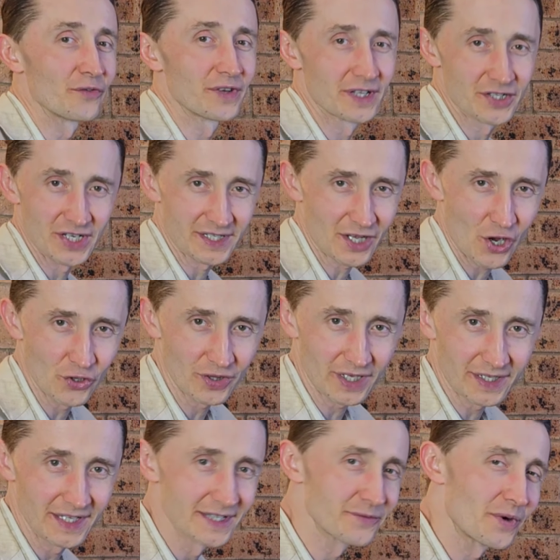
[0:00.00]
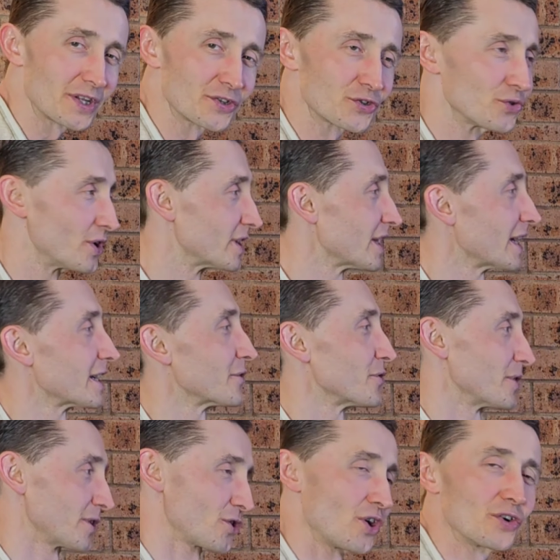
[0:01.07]
we'll just count like this, 1, 2, and later
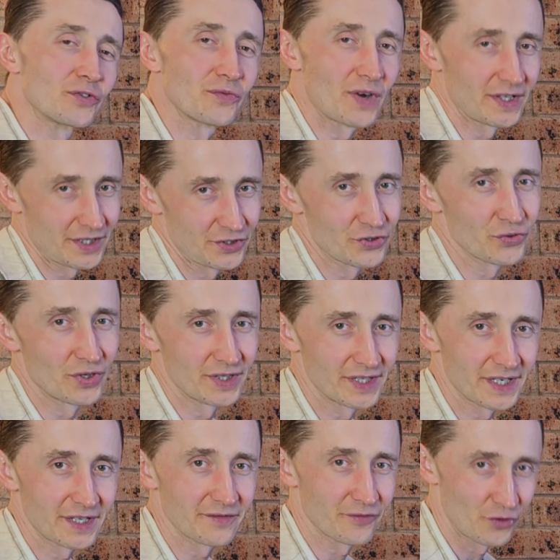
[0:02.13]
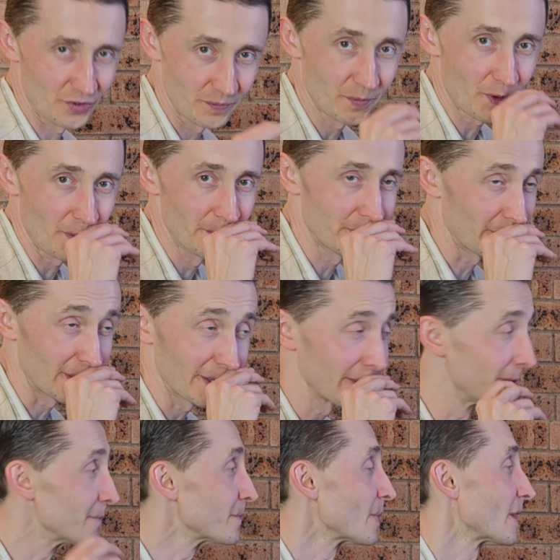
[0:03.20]
we'll count 1 and 2 and 3 and 4 and
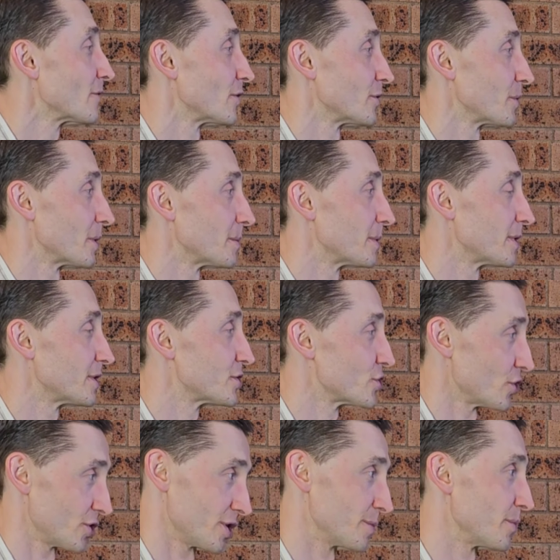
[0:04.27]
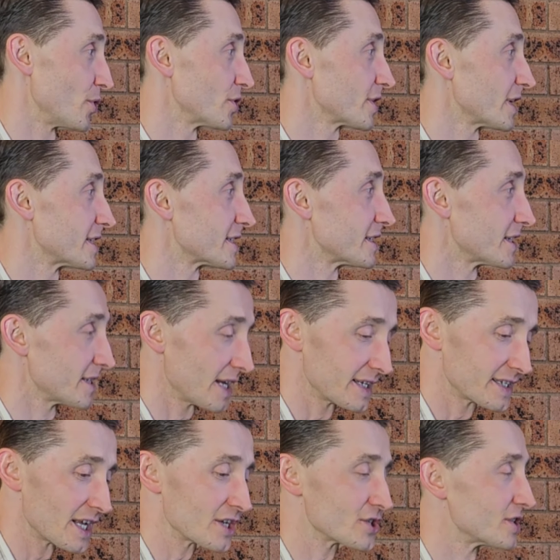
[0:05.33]
properly when we'll be joining both hands in the
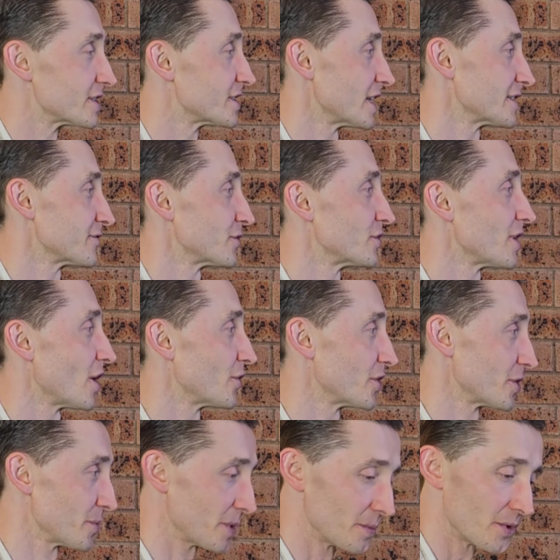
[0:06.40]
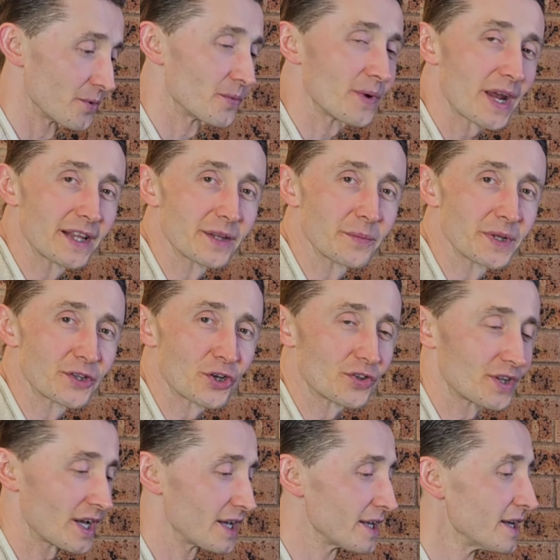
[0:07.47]
next section. Just for now, you remember, wait a bit
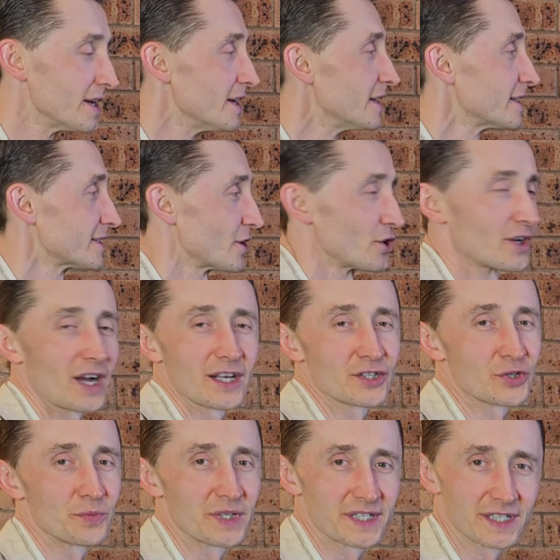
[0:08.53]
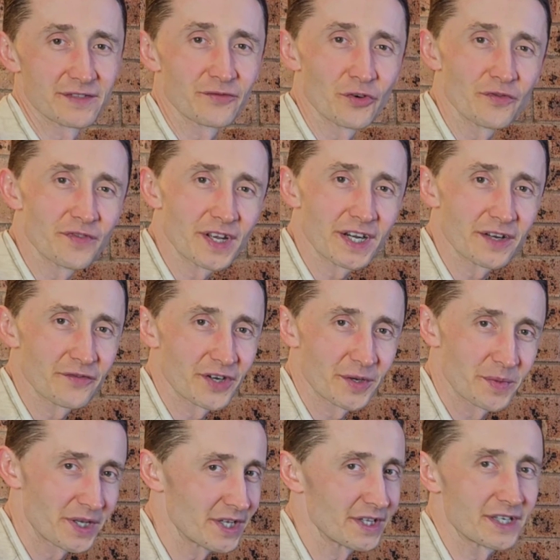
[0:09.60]
on A. So I assume this is for
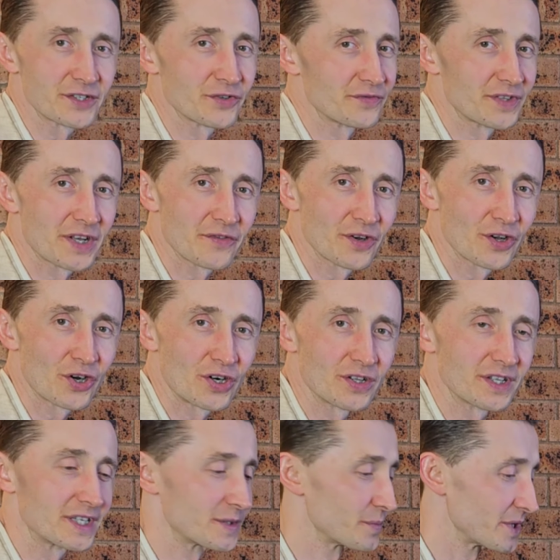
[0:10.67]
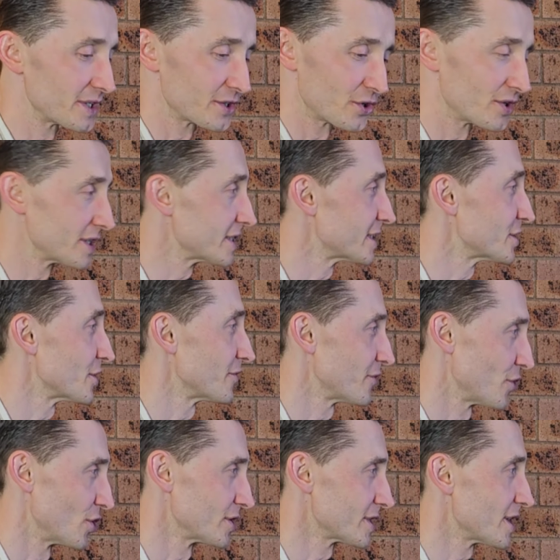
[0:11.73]
very beginners. You've never learned this piece, so this is your
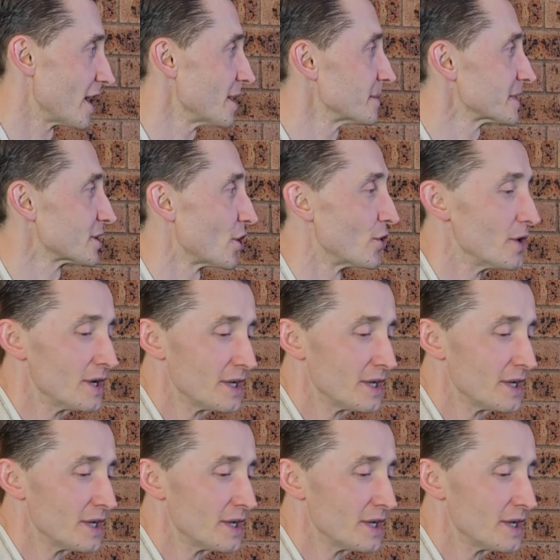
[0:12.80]
first time. So